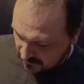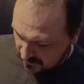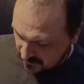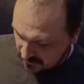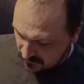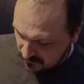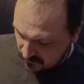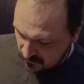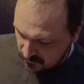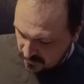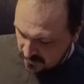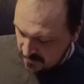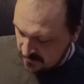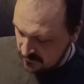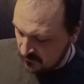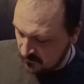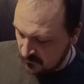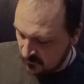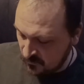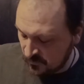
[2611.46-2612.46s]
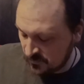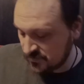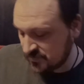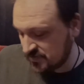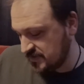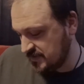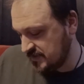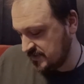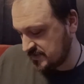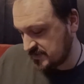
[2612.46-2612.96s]
When was
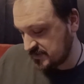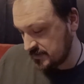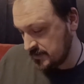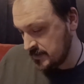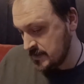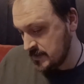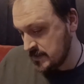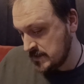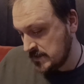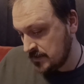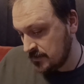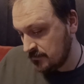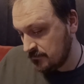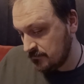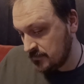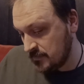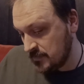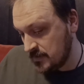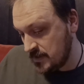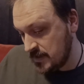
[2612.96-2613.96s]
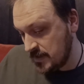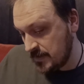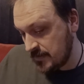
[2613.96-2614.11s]
this made?